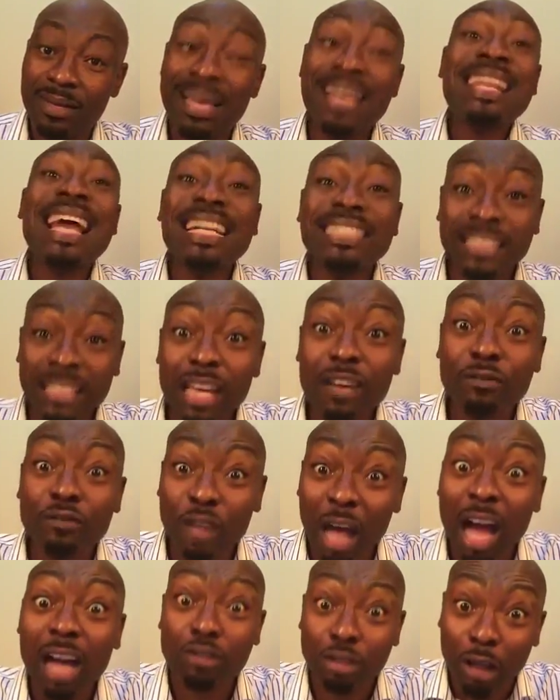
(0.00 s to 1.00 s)
A native
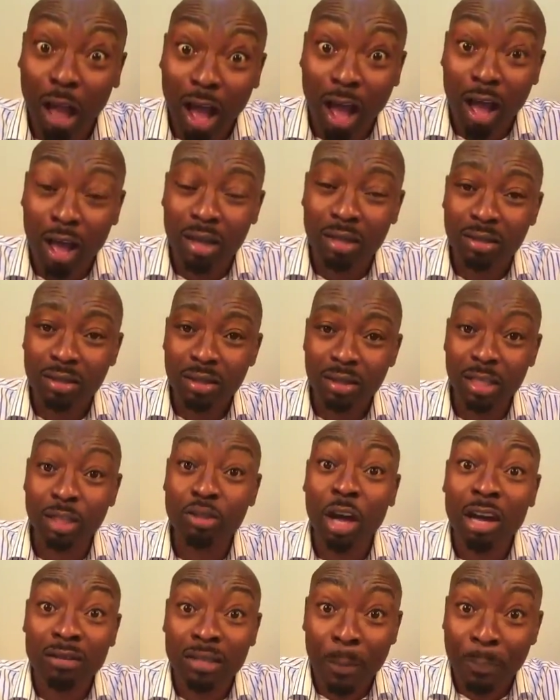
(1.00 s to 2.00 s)
doctor. He
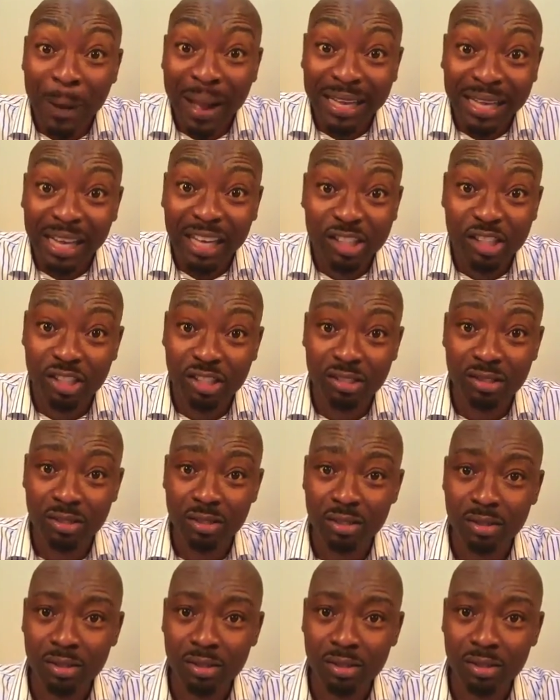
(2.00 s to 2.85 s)
don't repackage.